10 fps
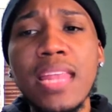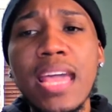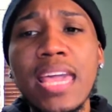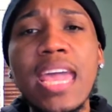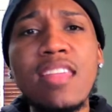that
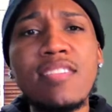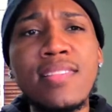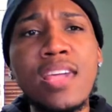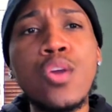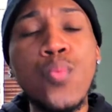Candiace is
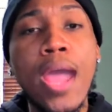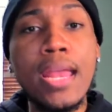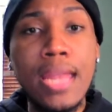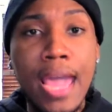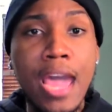in right
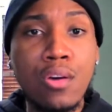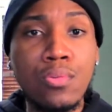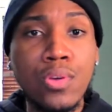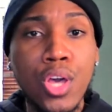now,